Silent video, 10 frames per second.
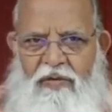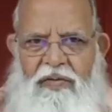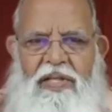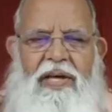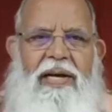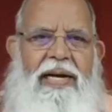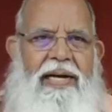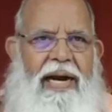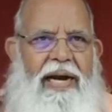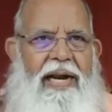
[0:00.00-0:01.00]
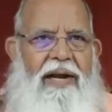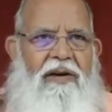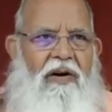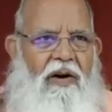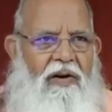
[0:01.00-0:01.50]
whether he died
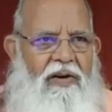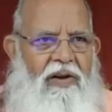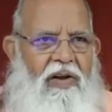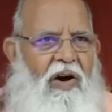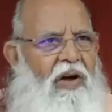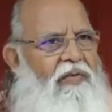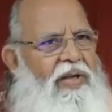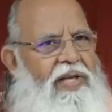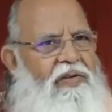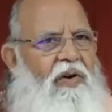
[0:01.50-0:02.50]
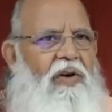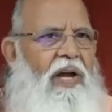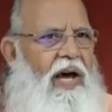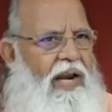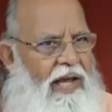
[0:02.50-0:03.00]
and gone, or he has
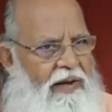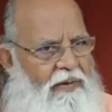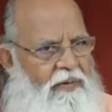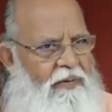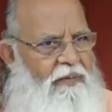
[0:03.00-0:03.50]
gone alive,